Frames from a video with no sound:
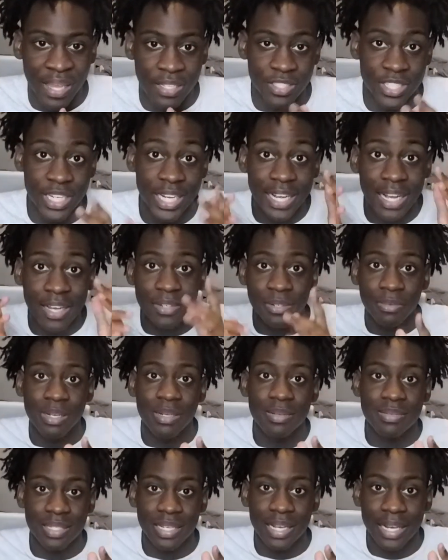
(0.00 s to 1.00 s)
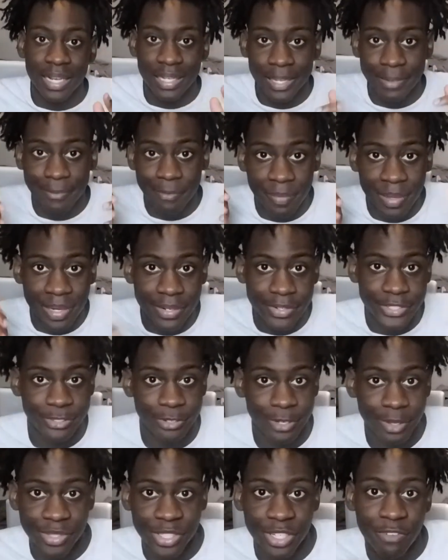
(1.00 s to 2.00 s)
check out the website. Link will be in the
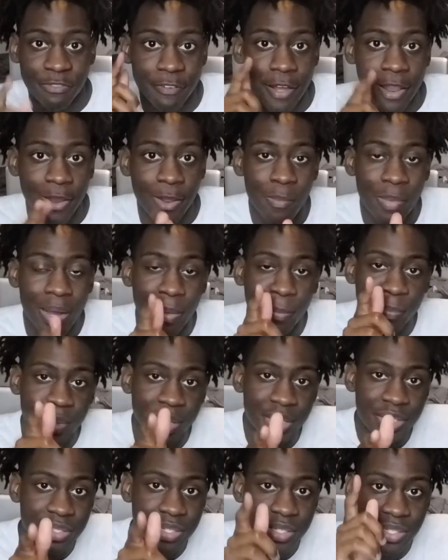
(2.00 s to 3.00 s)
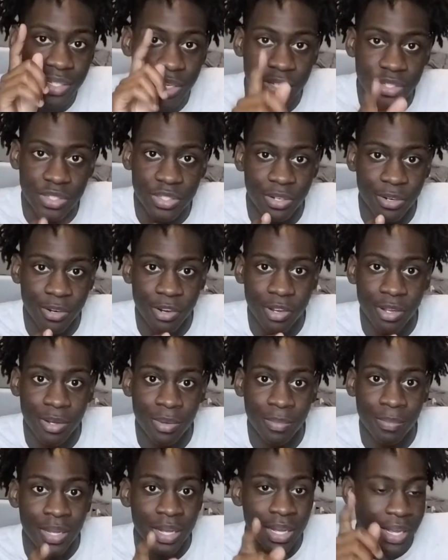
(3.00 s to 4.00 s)
description. Follow my business
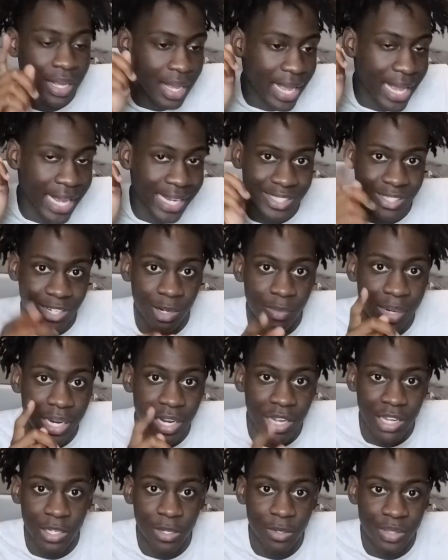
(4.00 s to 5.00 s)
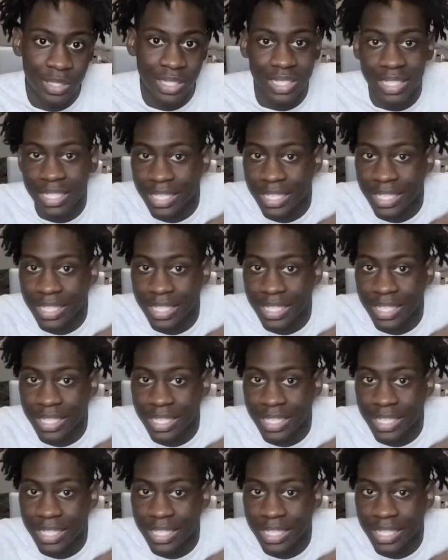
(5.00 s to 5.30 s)
Instagram at SharkBate Clothing.